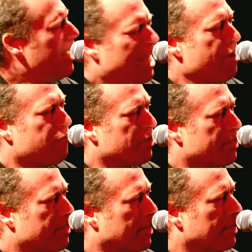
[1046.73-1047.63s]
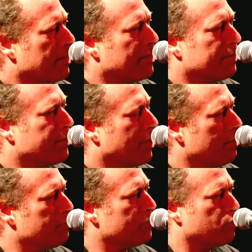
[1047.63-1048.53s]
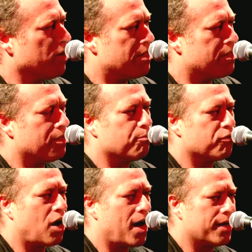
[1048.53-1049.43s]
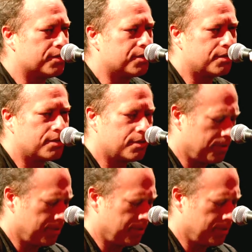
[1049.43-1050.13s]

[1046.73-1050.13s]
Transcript: Everything comes with a price.